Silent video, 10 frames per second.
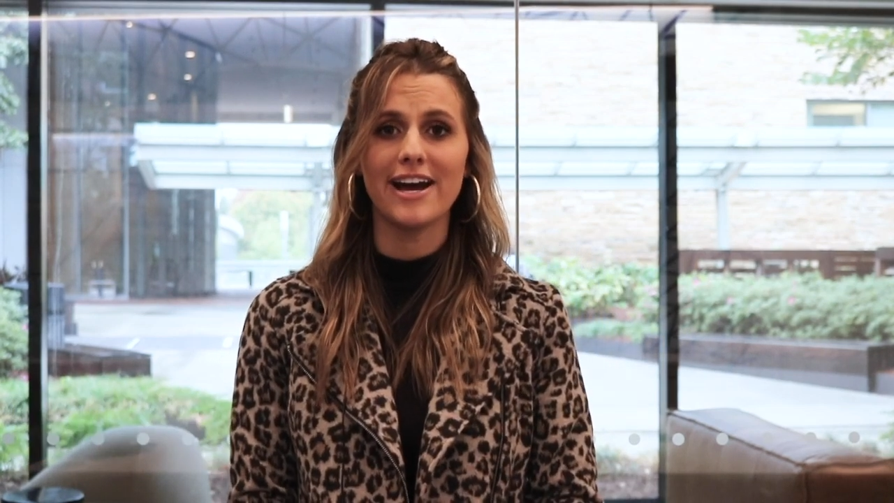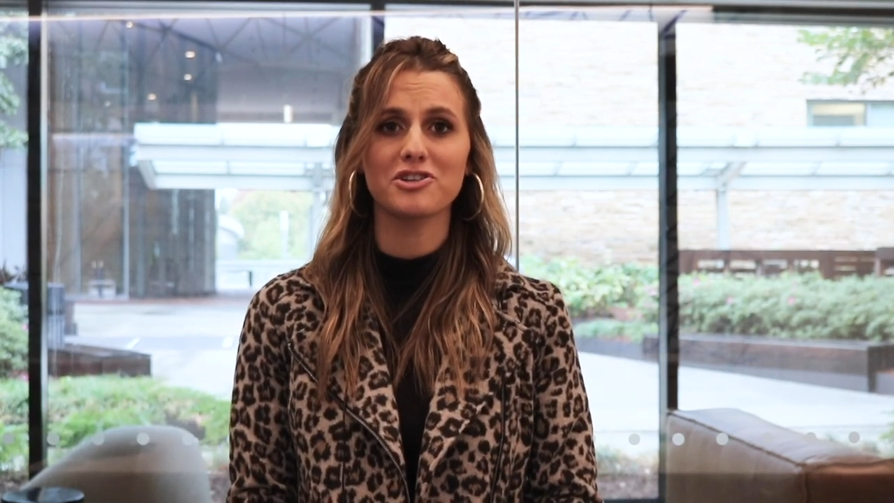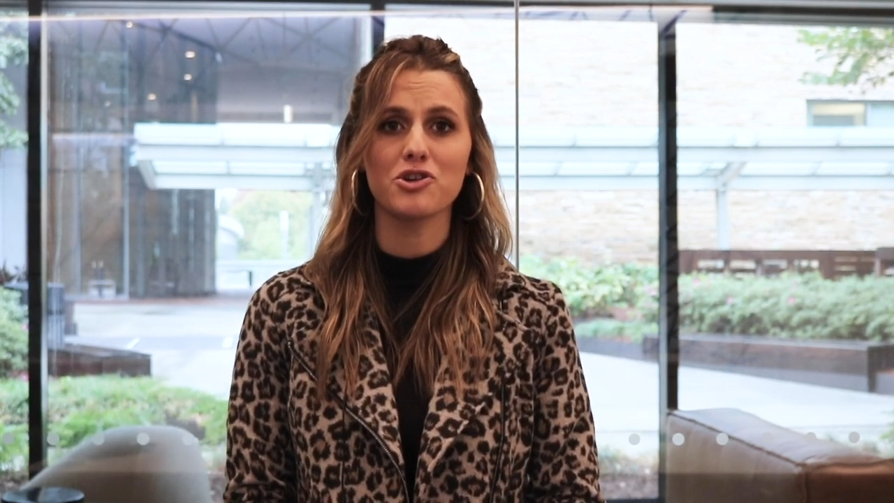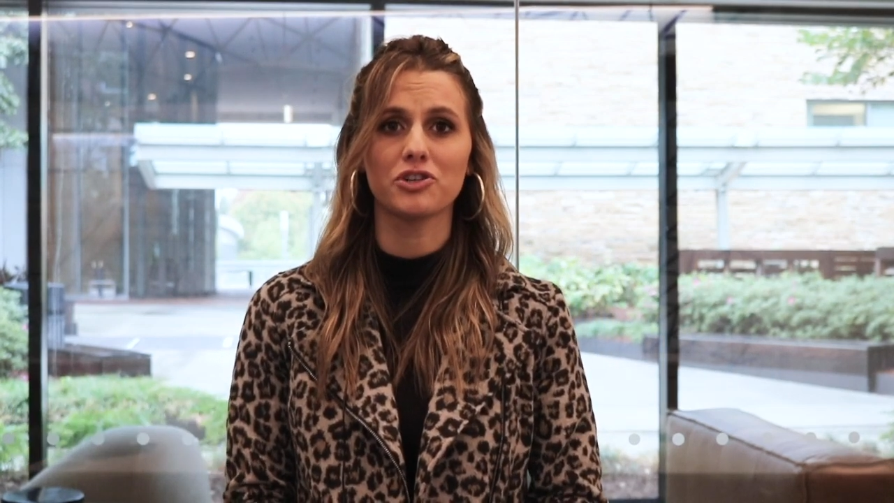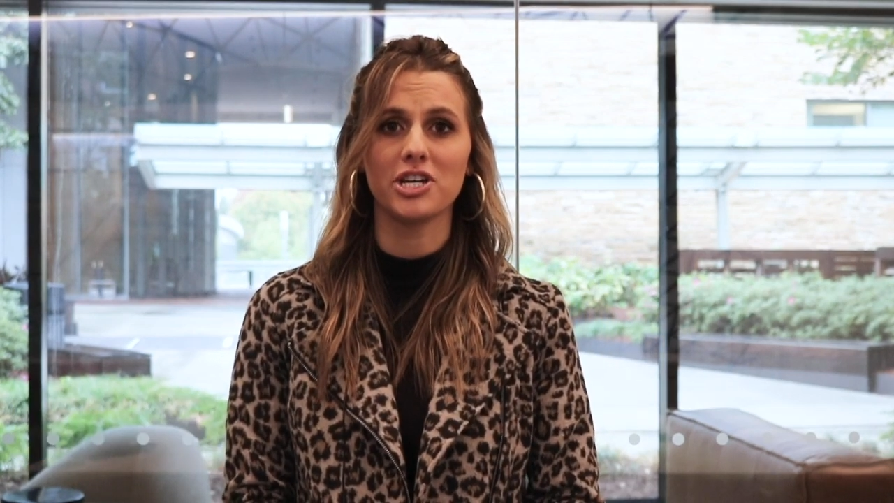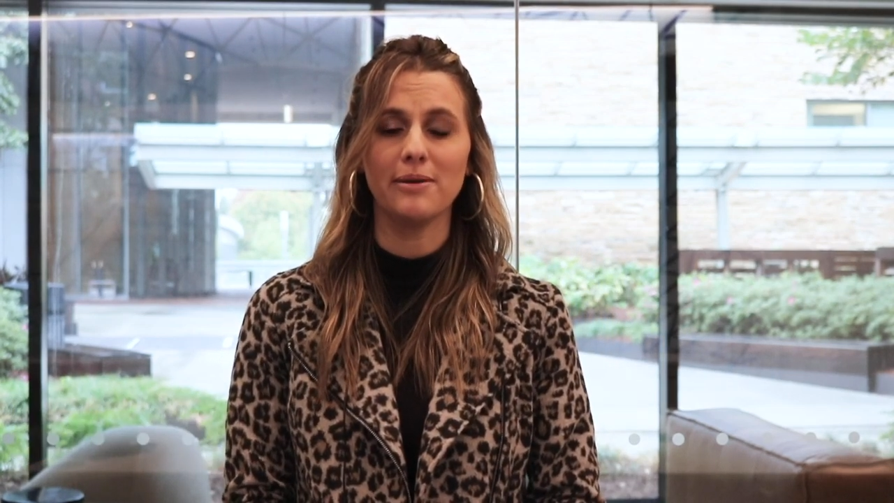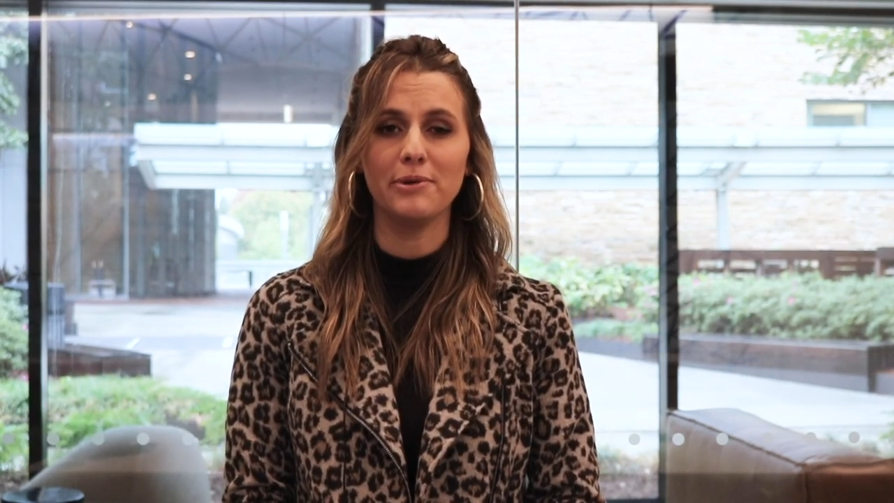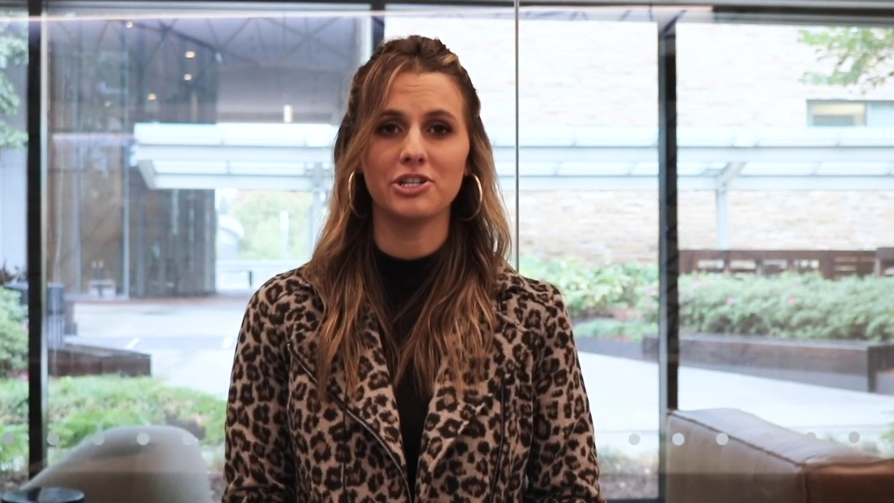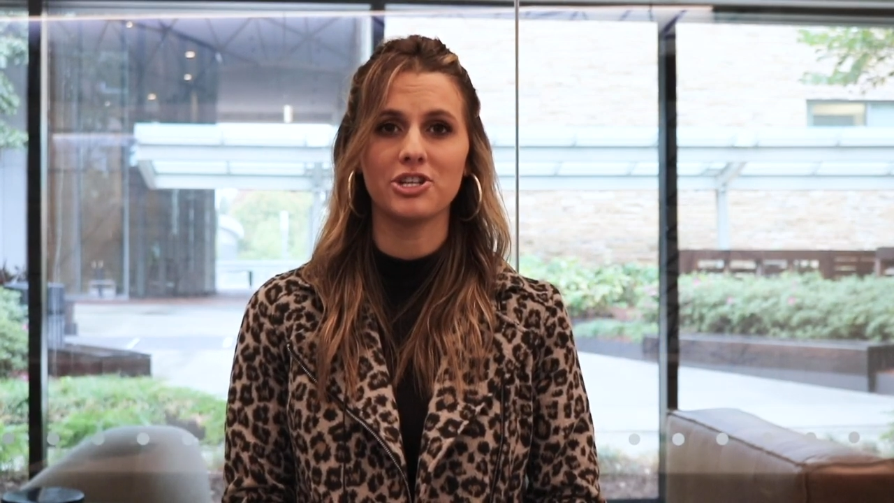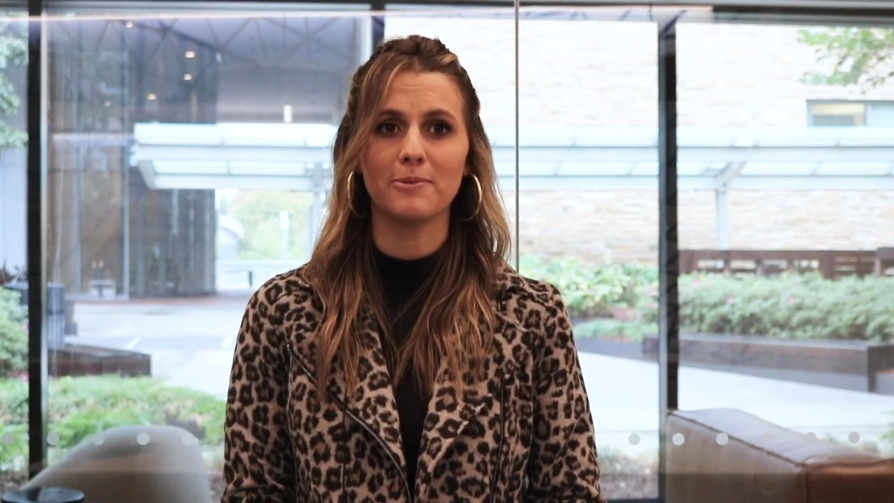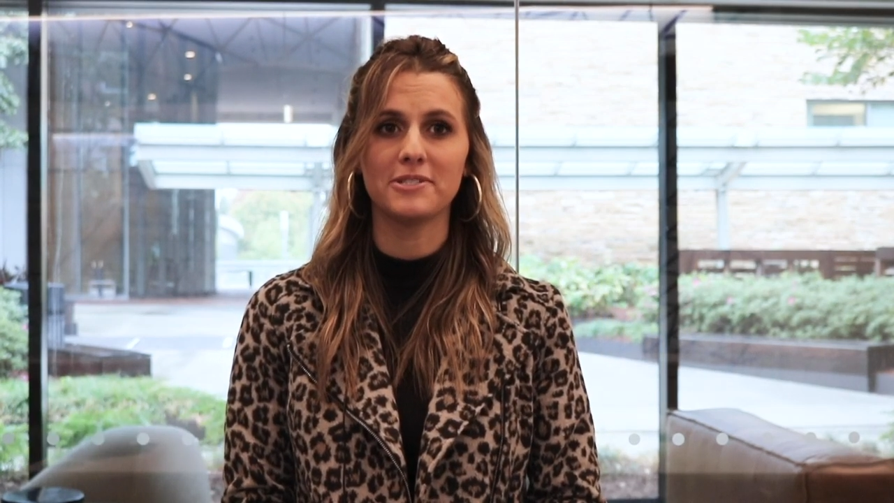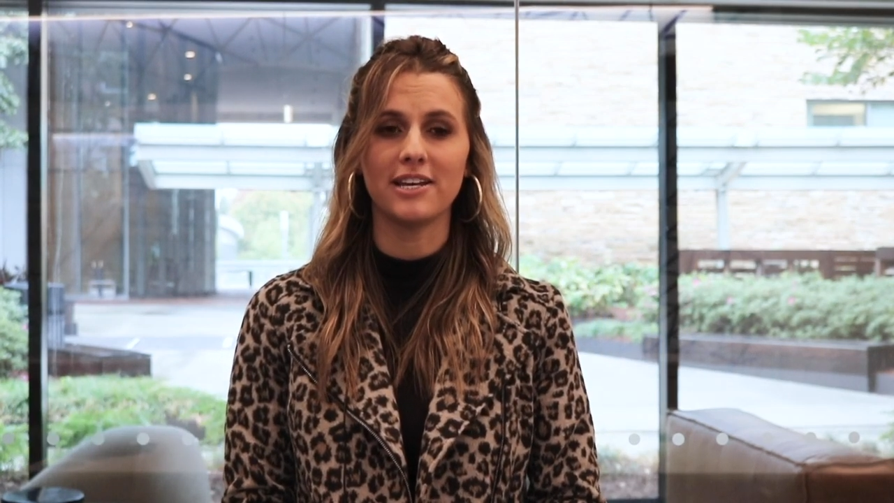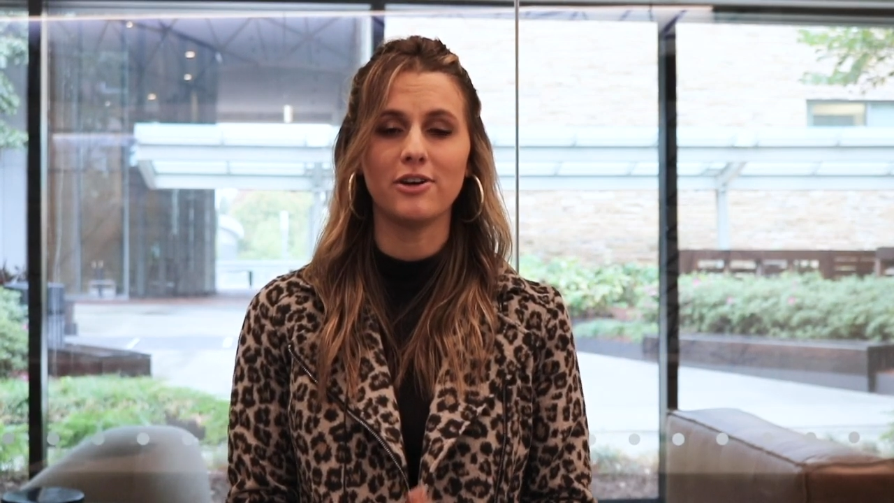national championships